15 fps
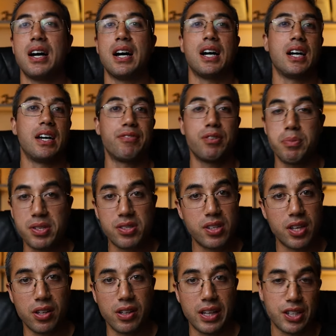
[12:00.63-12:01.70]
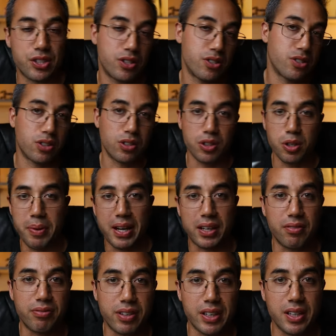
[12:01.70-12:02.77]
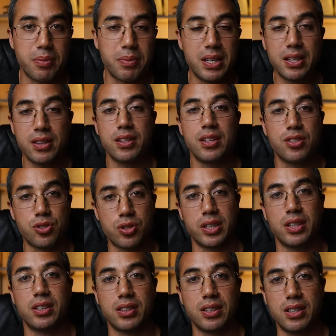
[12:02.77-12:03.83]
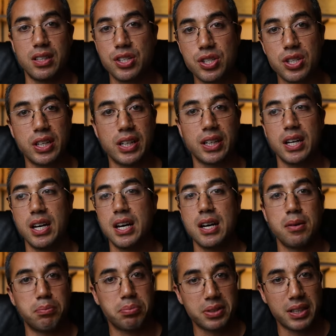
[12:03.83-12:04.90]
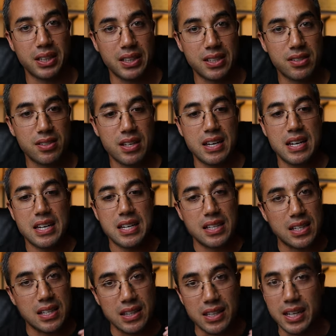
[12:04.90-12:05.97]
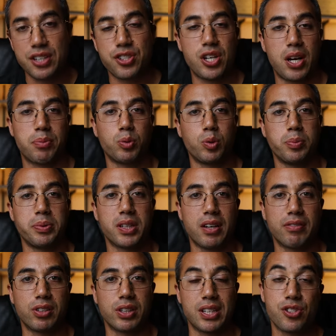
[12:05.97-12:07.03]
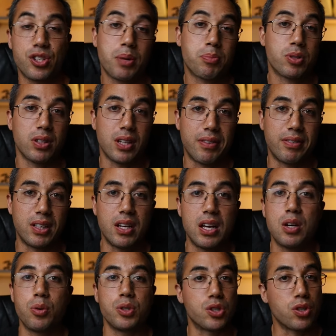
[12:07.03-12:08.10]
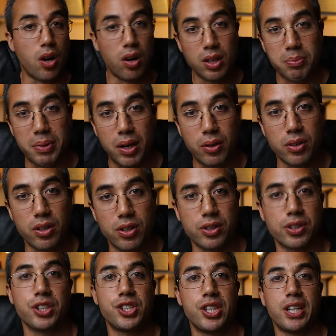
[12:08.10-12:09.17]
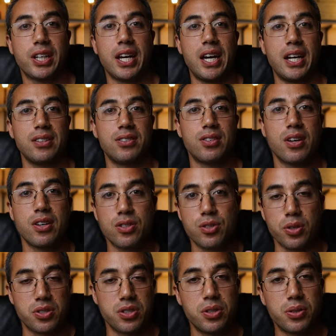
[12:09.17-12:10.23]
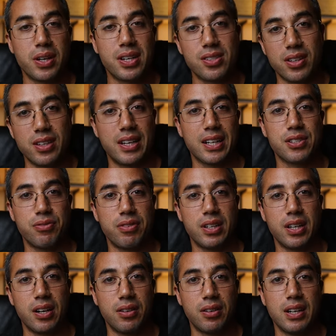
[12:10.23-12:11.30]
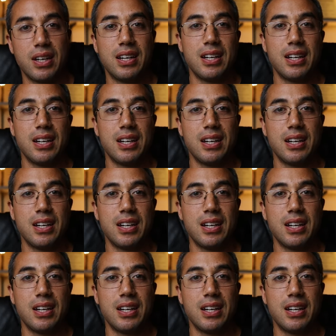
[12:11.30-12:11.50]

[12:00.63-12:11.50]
Uh, if you missed the other lectures, you can go back and find them in the strength and conditioning playlist. The next chapter we'll be covering is chapter 11, which is all about ergogenic aids. So I'll see you guys on the next video.